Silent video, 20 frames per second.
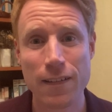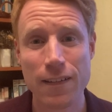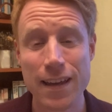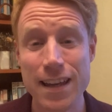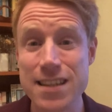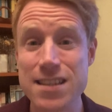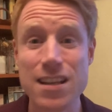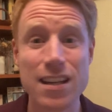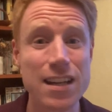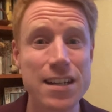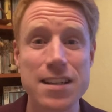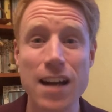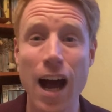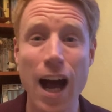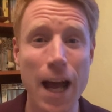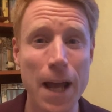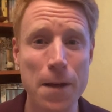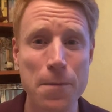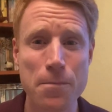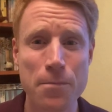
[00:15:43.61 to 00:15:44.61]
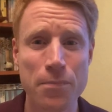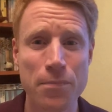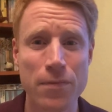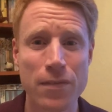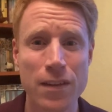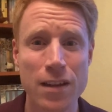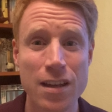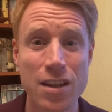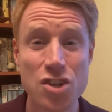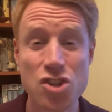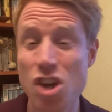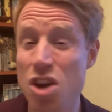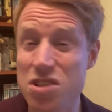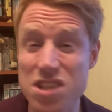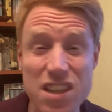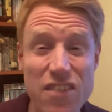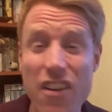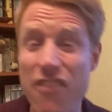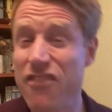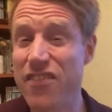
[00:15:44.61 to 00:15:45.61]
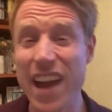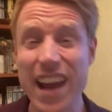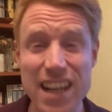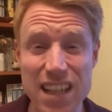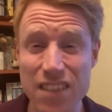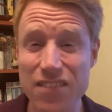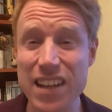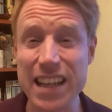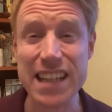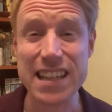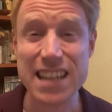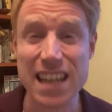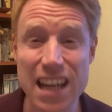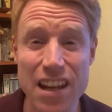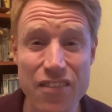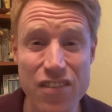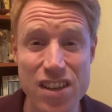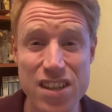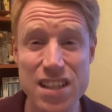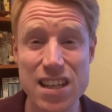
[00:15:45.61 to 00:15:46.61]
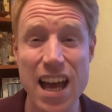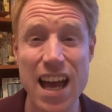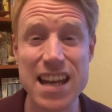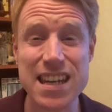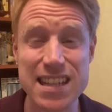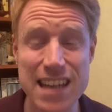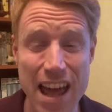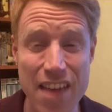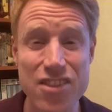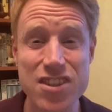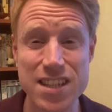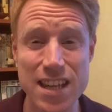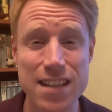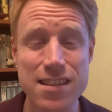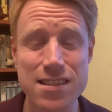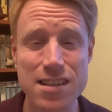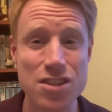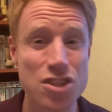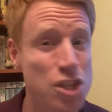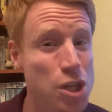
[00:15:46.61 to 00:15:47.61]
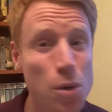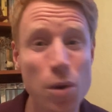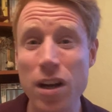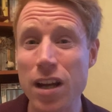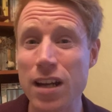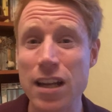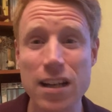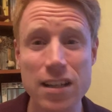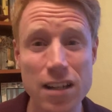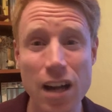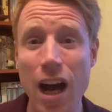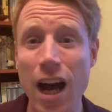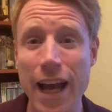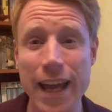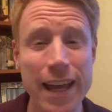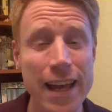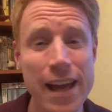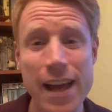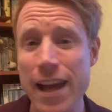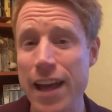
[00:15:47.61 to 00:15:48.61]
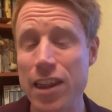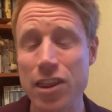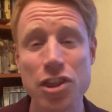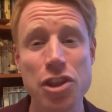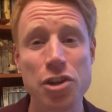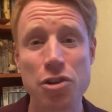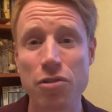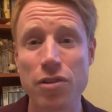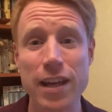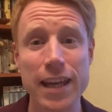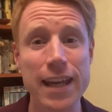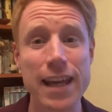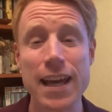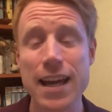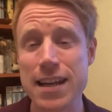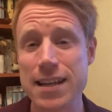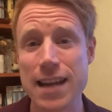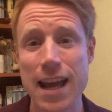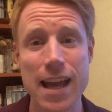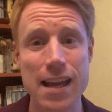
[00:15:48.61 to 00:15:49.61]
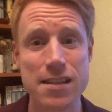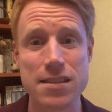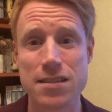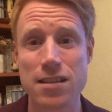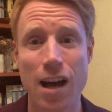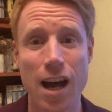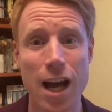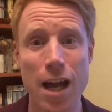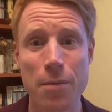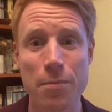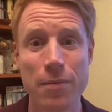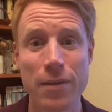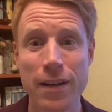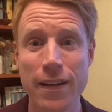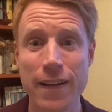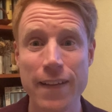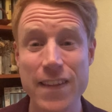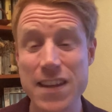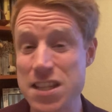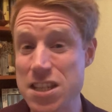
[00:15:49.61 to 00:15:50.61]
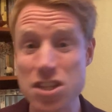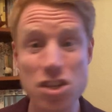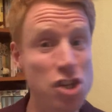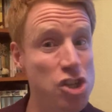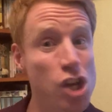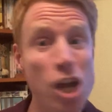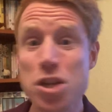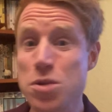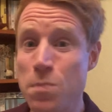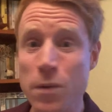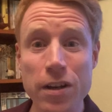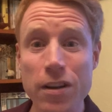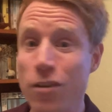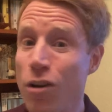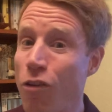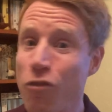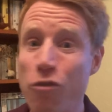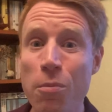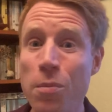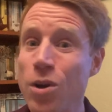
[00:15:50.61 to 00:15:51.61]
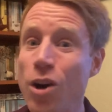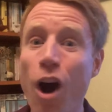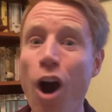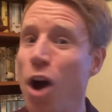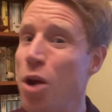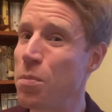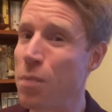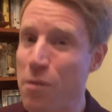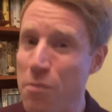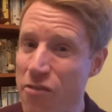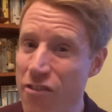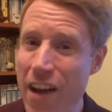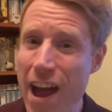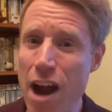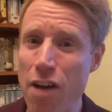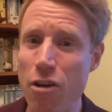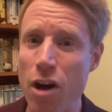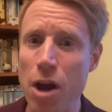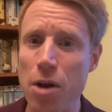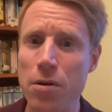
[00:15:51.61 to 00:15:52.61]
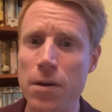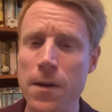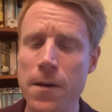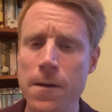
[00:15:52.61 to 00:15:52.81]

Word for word: He's going to die. Joseph effectively delivers a death sentence. You're going to die in three days' time. This is a judgment not from God, but Pharaoh.